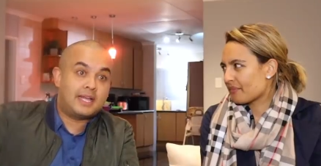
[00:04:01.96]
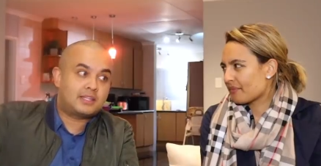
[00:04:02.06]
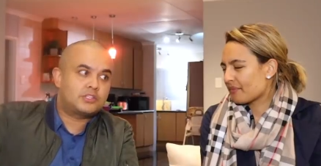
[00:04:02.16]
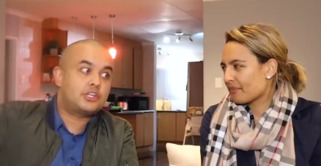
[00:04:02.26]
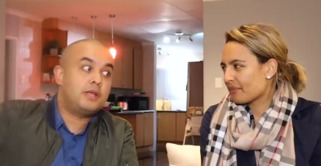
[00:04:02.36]

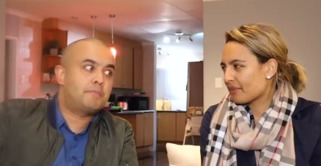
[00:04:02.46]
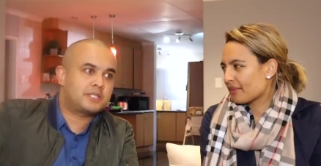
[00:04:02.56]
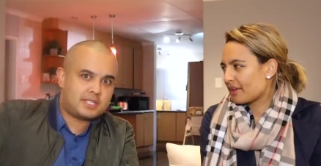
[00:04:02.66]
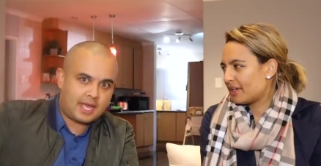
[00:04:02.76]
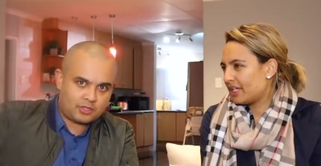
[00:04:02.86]
Speaker 1: get the
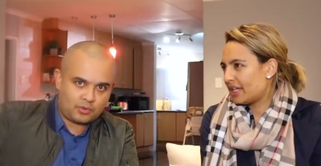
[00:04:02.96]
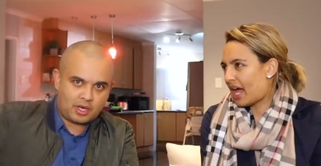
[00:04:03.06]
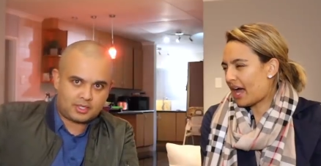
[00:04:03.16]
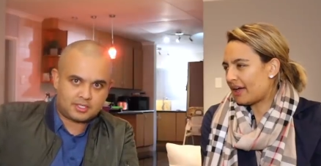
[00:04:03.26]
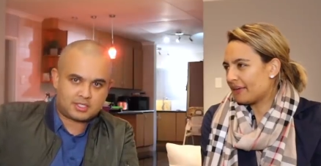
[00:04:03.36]
cheapest tattoo
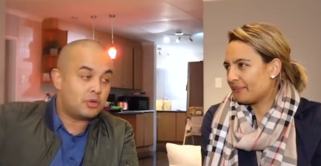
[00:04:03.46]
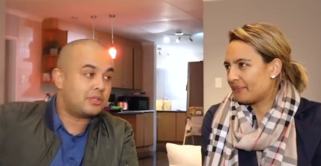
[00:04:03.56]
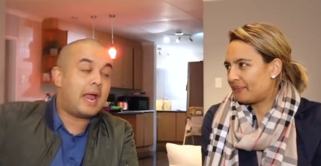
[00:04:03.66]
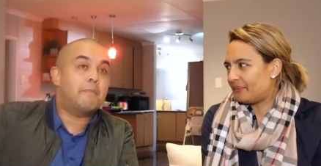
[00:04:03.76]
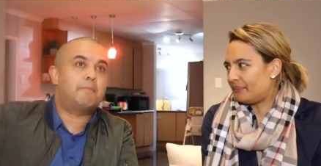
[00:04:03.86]
yeah. artist.
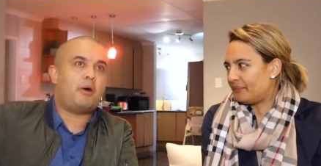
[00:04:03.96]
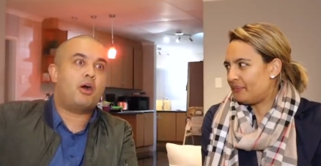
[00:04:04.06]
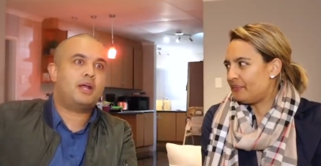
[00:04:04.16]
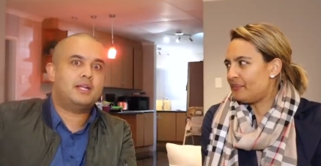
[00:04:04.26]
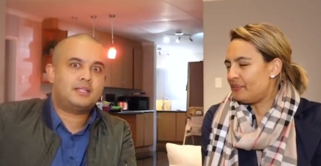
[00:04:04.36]
Don't try and
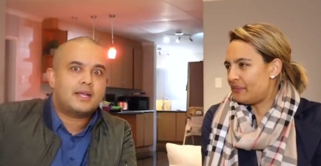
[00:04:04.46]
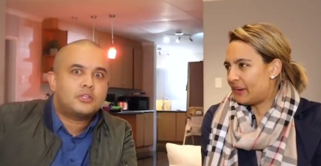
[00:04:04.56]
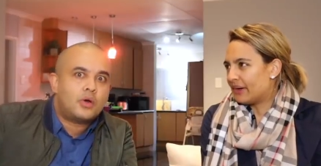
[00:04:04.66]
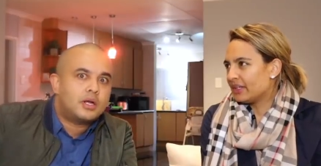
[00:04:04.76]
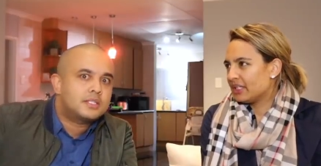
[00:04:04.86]
bargain a
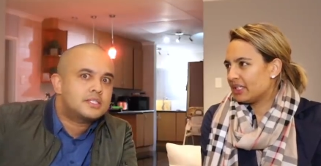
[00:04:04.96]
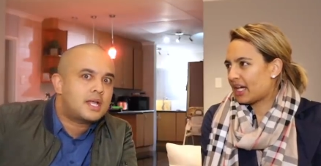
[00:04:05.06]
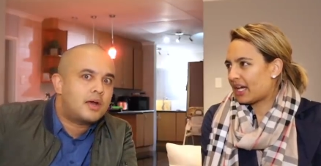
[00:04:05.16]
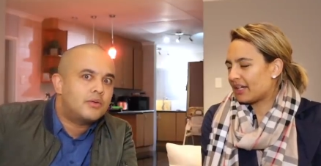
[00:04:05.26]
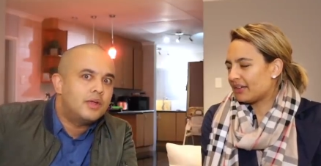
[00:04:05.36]
tattoo artist.
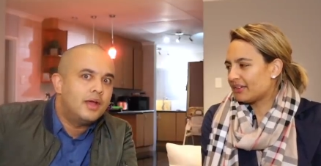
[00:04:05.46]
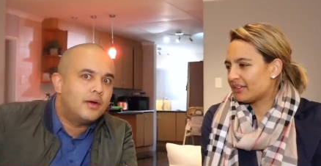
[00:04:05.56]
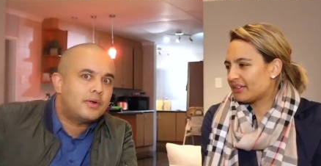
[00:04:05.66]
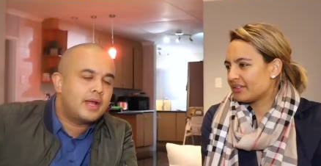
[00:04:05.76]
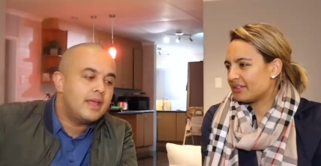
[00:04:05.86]
Yeah. Down,
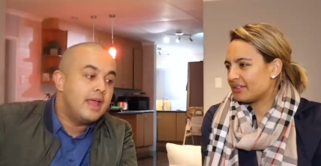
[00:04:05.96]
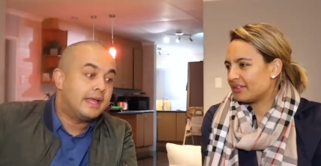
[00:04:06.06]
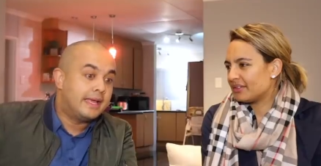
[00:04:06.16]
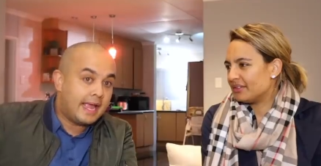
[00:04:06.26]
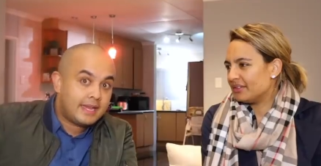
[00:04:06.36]
okay.
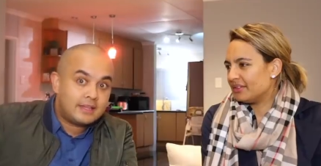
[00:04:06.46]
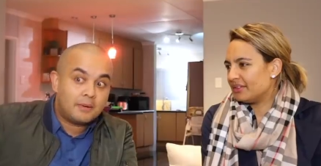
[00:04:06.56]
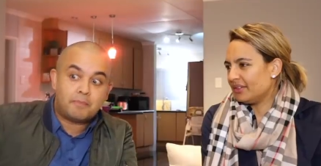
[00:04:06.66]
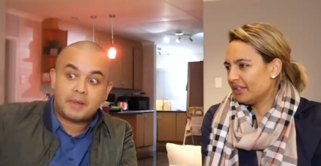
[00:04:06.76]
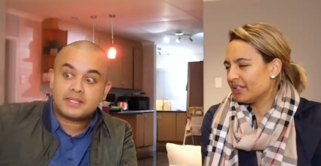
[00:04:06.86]
Get
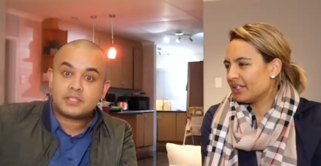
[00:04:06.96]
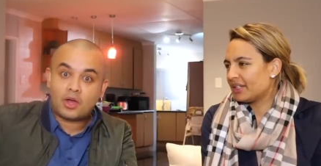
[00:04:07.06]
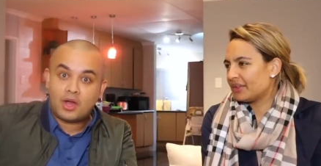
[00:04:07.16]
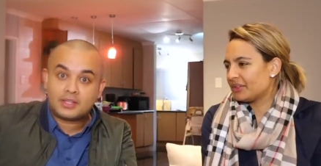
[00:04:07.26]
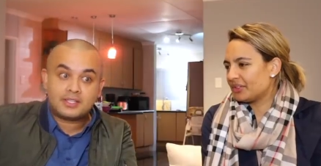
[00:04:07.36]
the best
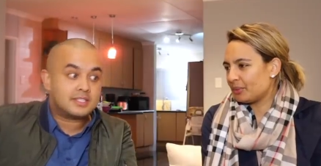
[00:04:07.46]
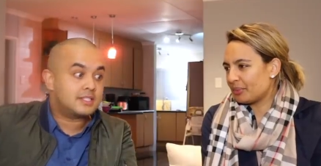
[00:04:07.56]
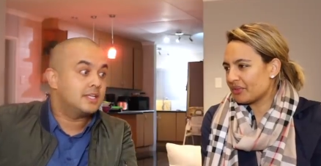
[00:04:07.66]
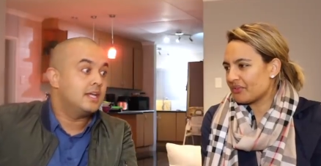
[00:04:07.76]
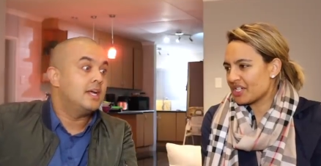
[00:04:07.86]
go
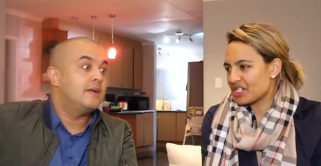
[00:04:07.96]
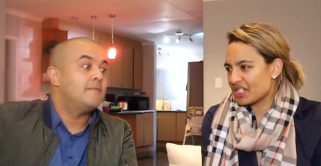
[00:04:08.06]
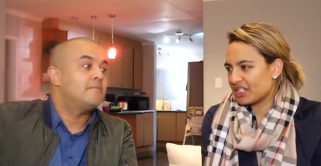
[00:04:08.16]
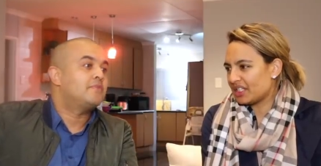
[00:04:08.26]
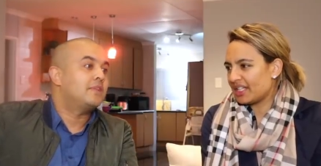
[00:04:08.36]
artist.
Speaker 2: to a
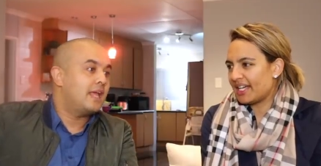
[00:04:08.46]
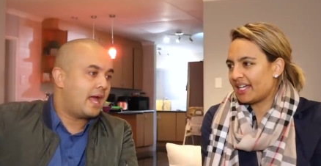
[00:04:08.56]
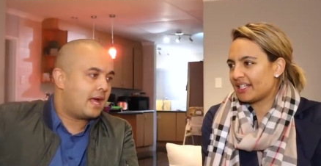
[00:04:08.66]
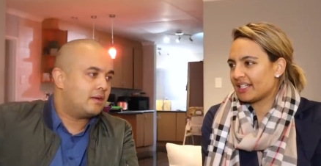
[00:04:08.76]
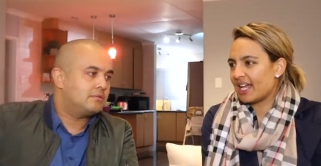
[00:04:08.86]
professional.
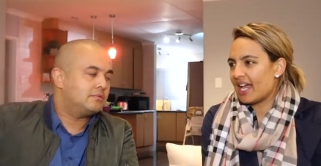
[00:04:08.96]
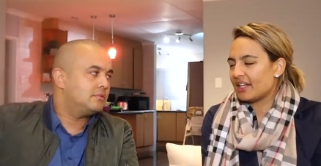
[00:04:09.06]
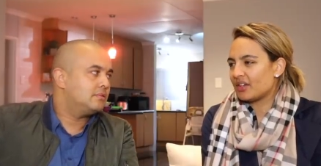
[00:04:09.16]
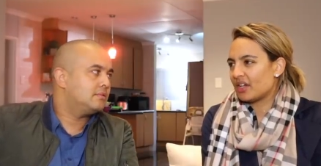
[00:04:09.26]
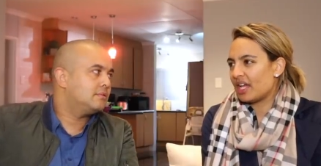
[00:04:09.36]
Yeah.
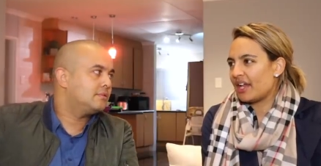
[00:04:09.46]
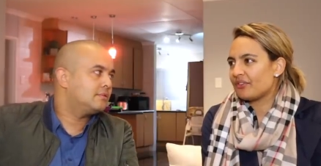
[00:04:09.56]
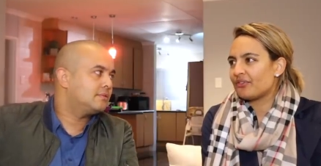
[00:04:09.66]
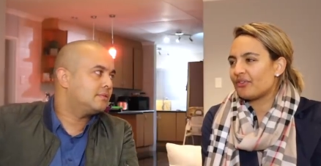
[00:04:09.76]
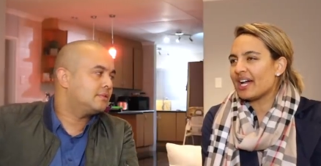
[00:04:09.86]
And, and
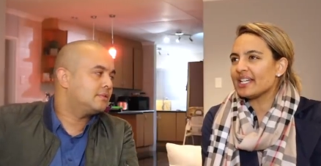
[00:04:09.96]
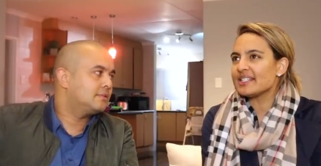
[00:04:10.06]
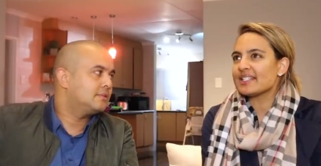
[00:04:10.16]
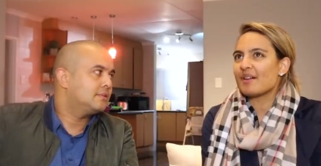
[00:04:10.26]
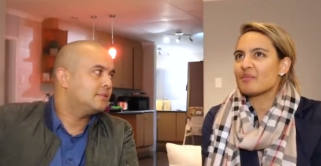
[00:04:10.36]
and
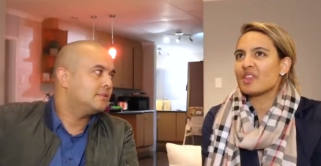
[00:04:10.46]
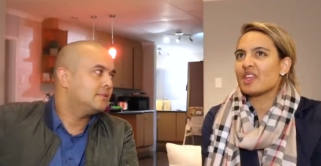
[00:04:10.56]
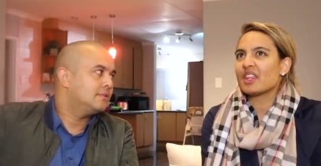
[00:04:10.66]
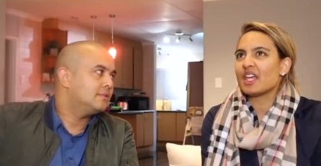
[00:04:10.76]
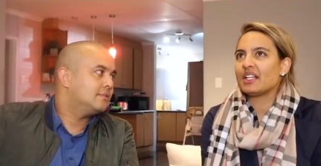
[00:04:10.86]
find
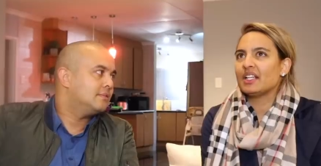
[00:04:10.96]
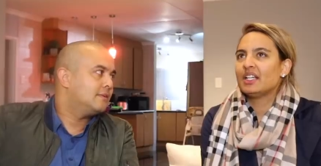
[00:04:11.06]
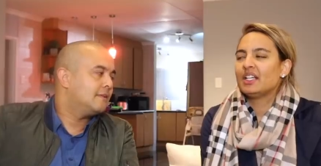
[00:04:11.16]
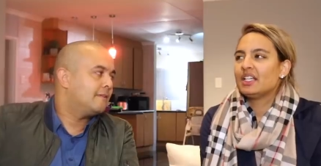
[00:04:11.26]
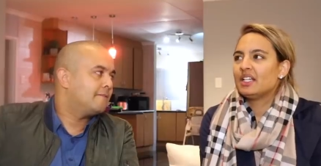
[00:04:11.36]
something that
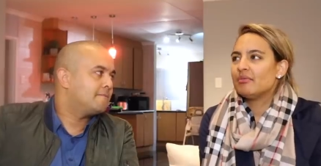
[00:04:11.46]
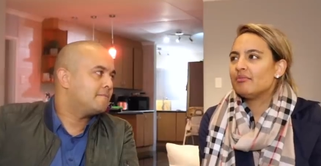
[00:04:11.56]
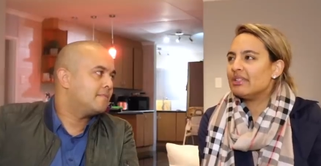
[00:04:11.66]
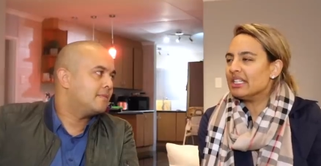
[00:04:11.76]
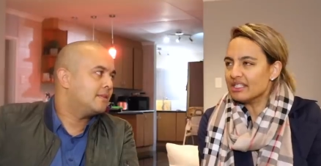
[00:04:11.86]

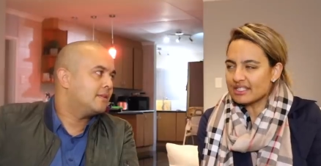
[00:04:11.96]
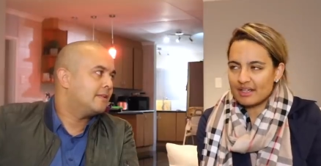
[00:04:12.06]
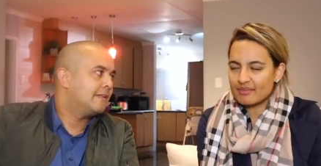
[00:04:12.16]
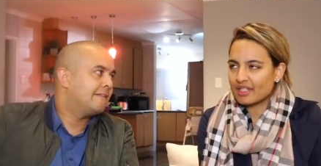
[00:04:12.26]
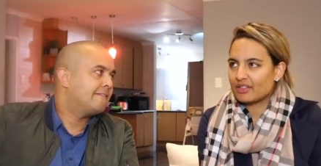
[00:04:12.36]
means
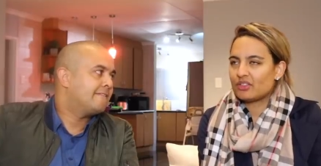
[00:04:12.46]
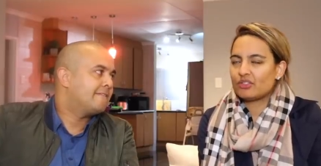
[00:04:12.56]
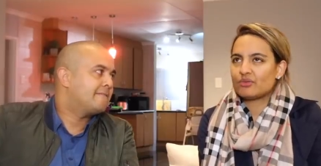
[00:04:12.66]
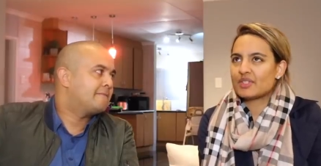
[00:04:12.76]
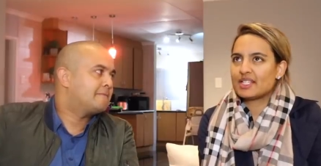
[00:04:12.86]
something to
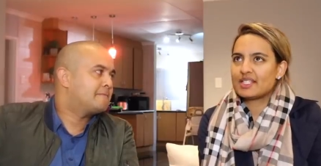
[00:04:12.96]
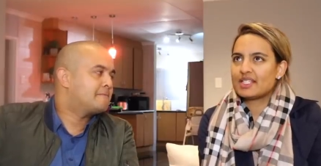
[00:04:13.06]
you. That's